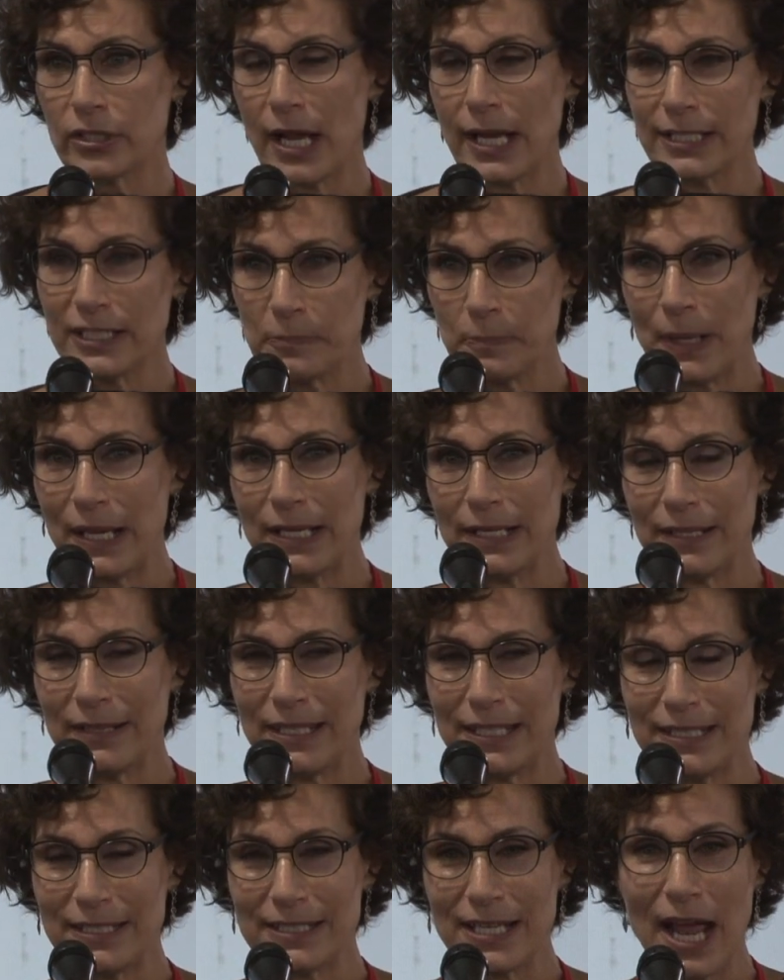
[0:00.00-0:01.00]
I spent
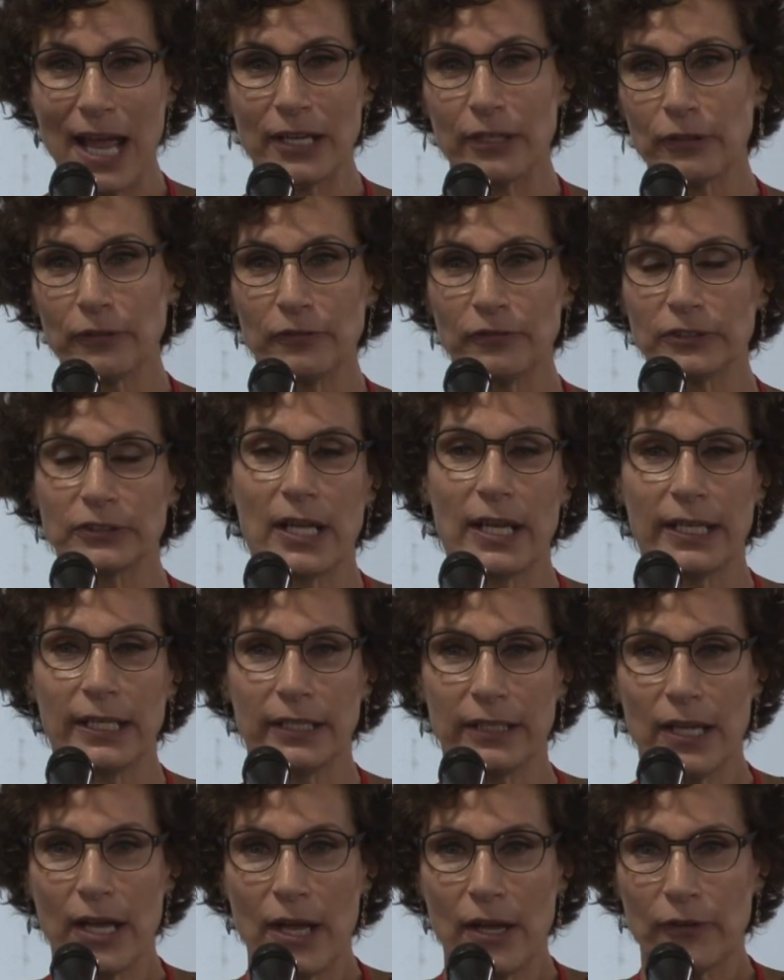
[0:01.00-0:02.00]
the entire
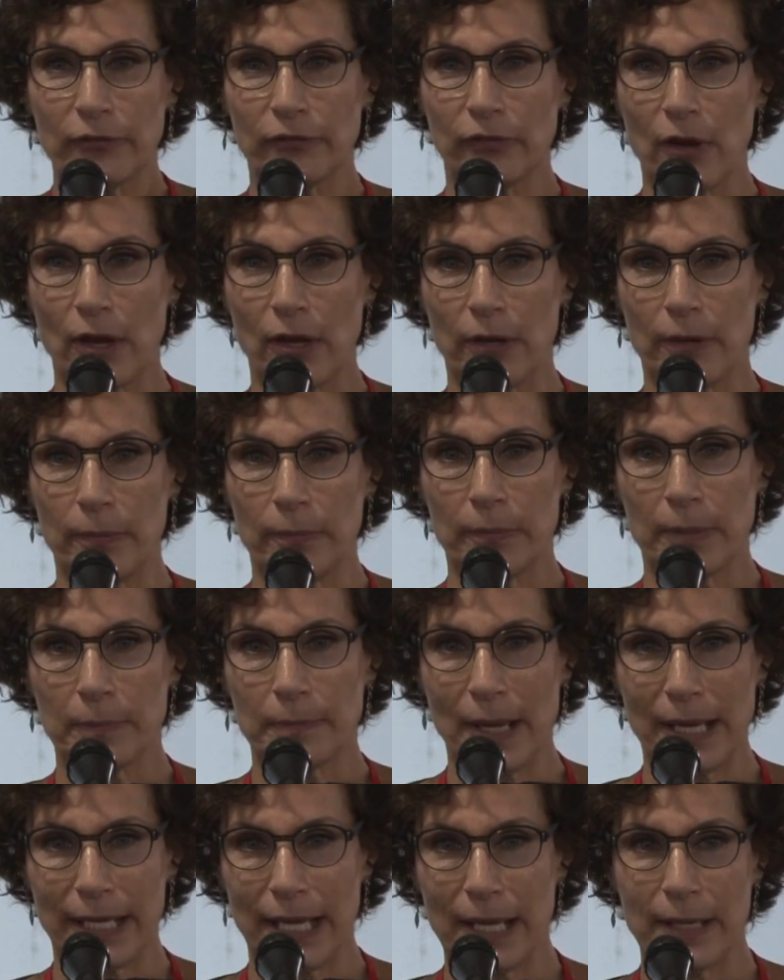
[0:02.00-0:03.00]
flight from
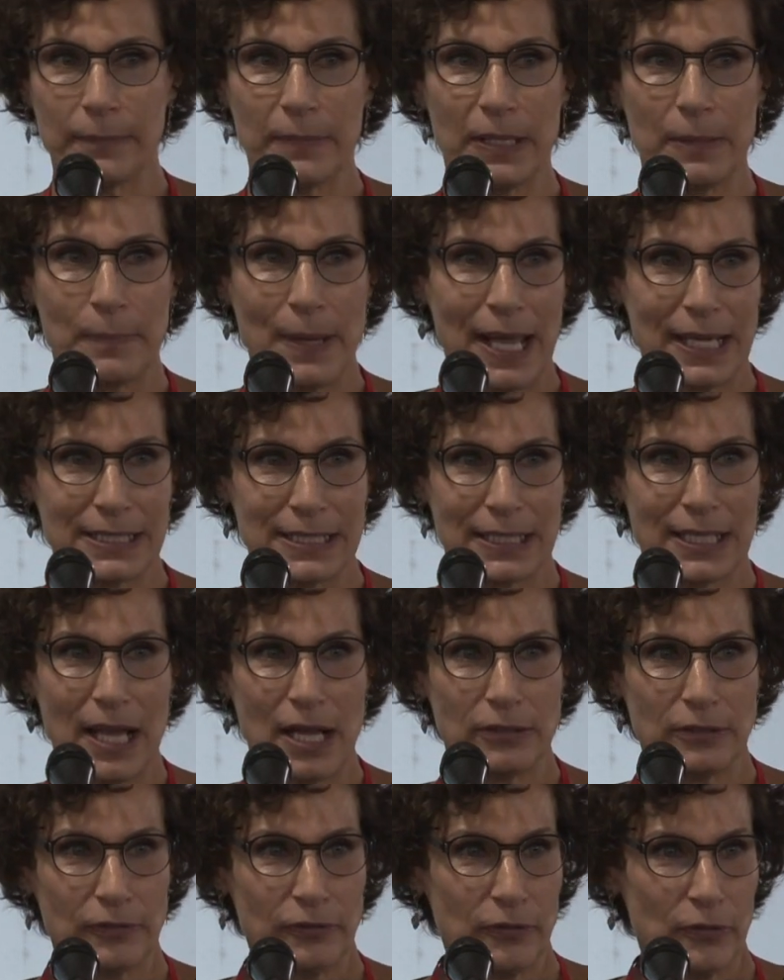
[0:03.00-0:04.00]
Miami back to
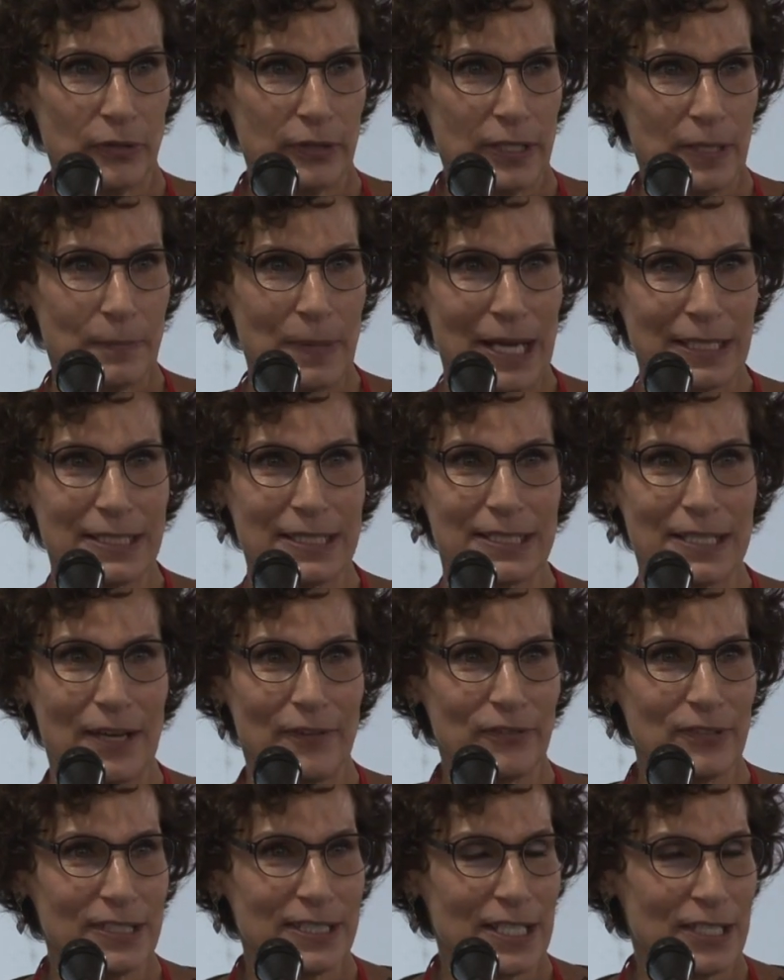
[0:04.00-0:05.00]
California, back to
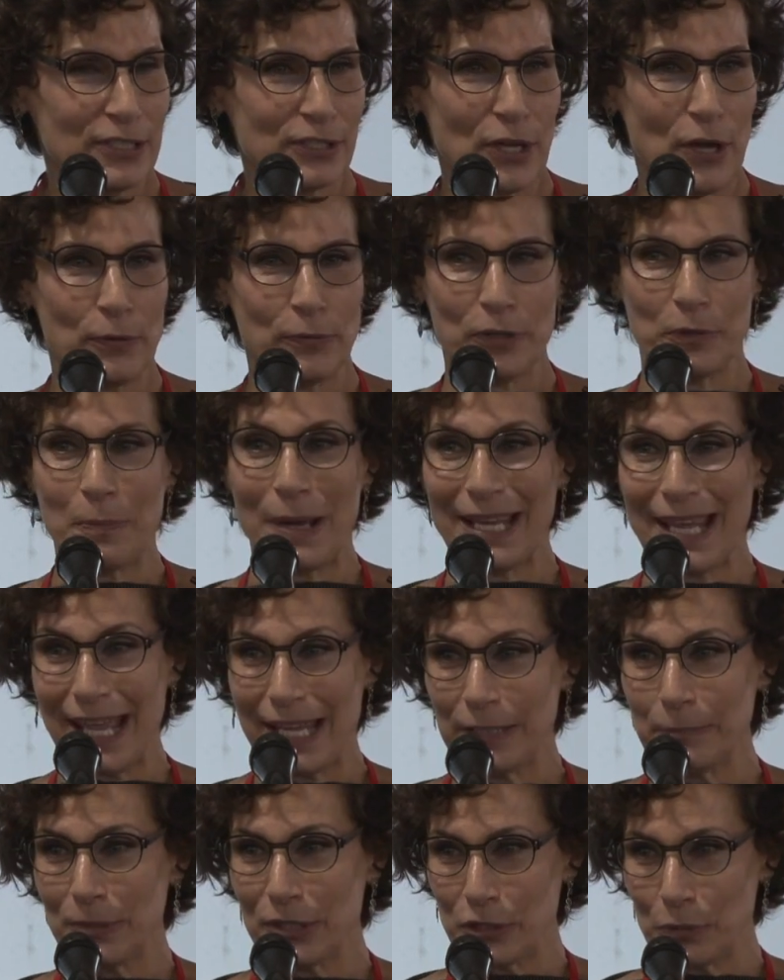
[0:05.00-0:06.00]
San Francisco, with my
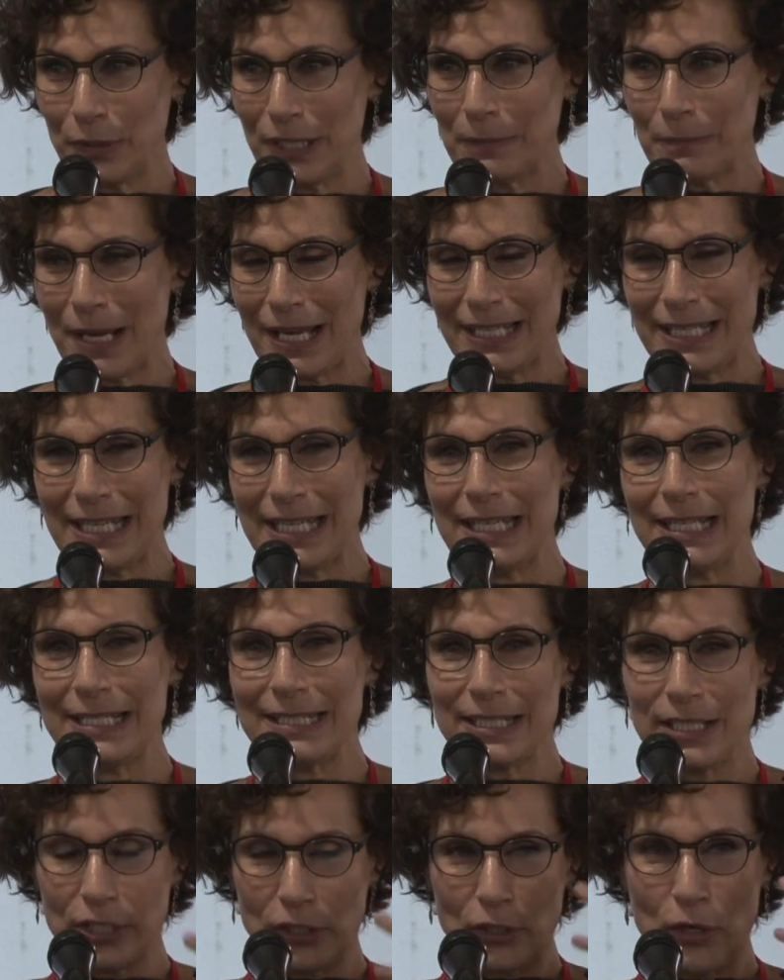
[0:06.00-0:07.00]
head between my knees
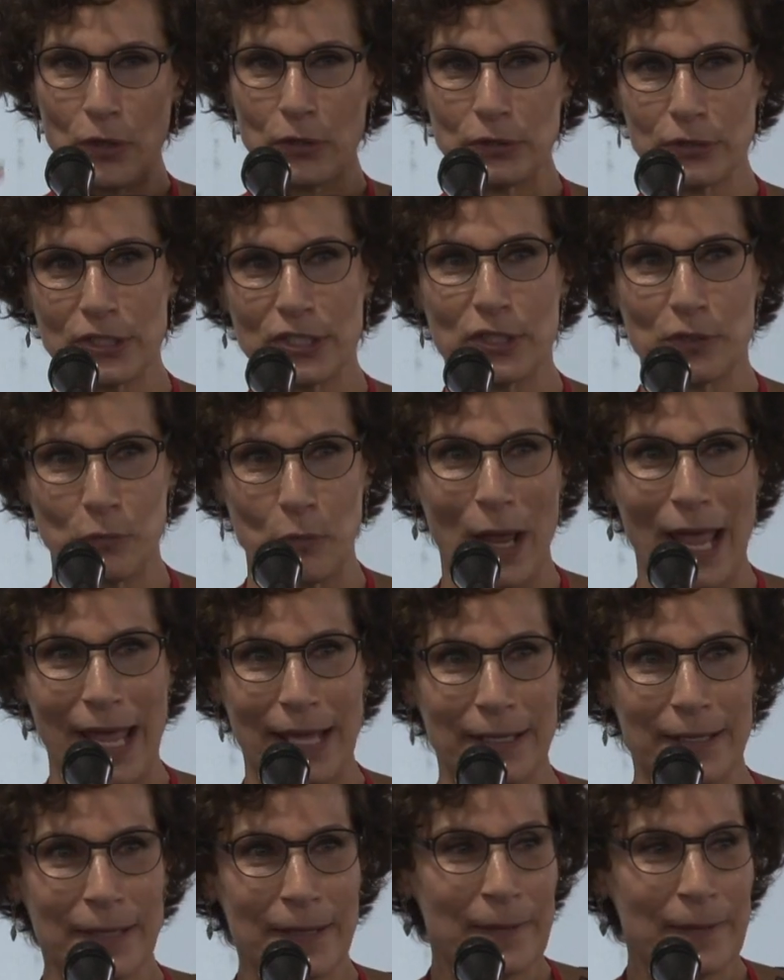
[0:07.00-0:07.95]
and a cold sweat.